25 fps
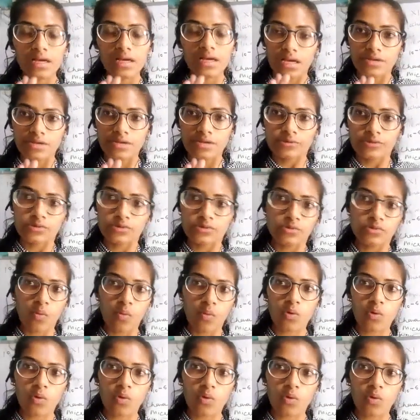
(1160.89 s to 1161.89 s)
a new
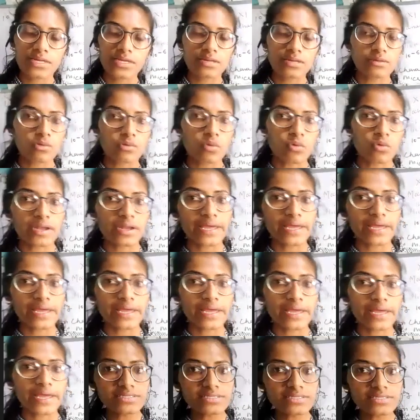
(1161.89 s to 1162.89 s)
orbital known as
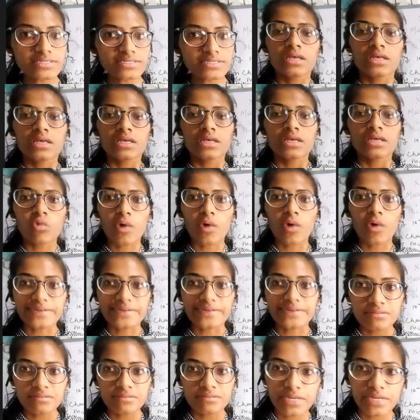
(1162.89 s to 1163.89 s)

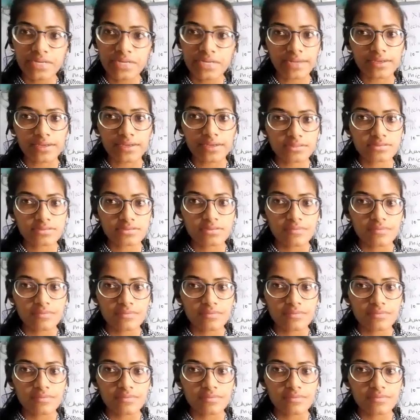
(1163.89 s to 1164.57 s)
quantum mechanics.